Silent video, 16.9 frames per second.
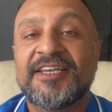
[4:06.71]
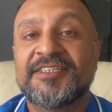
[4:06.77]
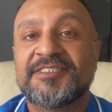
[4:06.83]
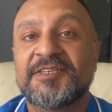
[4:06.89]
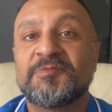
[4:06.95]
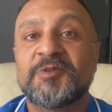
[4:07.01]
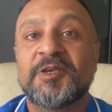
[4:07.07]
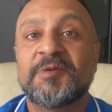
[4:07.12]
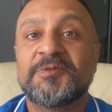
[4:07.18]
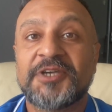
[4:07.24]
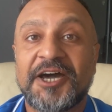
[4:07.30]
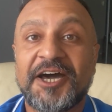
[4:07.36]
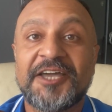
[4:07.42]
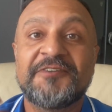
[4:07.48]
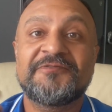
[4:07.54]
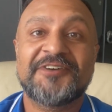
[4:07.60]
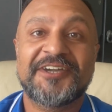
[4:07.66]
Sometimes
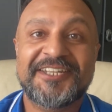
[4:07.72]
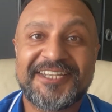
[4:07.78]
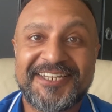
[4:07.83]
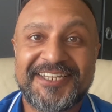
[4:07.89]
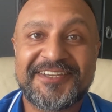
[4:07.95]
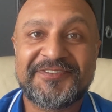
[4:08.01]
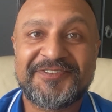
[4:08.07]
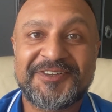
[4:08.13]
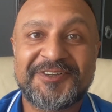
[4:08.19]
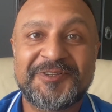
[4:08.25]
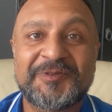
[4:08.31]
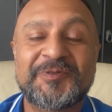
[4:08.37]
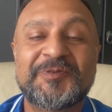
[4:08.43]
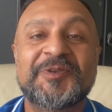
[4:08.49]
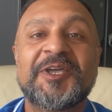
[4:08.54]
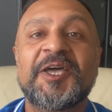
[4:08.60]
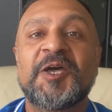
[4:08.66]
I find it
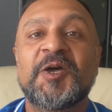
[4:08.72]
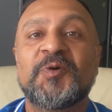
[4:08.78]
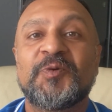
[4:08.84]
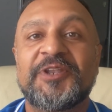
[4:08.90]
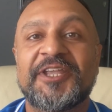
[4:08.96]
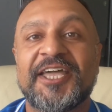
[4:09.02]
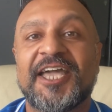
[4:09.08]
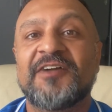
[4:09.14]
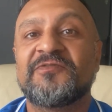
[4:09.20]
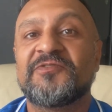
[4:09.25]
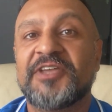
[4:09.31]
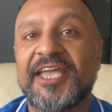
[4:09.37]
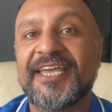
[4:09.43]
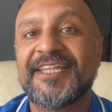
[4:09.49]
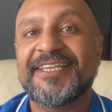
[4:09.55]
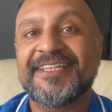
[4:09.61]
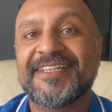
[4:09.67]
difficult when I have
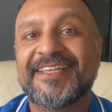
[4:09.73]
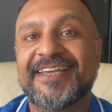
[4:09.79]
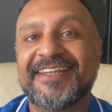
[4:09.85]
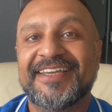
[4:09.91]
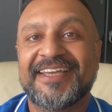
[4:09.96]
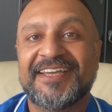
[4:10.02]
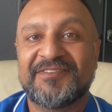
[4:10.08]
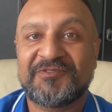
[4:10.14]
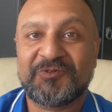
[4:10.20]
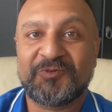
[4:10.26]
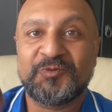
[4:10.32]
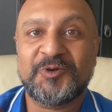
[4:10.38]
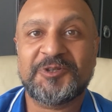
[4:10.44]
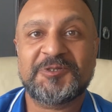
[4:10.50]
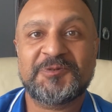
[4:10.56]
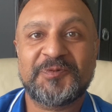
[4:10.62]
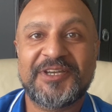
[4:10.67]
to edit and I have to
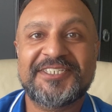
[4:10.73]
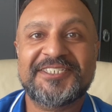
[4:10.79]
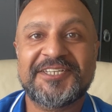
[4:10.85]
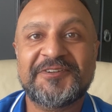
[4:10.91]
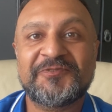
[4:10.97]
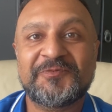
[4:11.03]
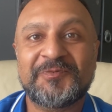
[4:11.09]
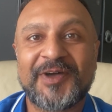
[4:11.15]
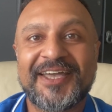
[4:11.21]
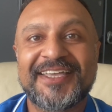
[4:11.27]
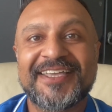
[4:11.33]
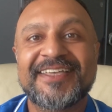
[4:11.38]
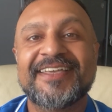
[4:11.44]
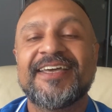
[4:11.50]
watch myself back,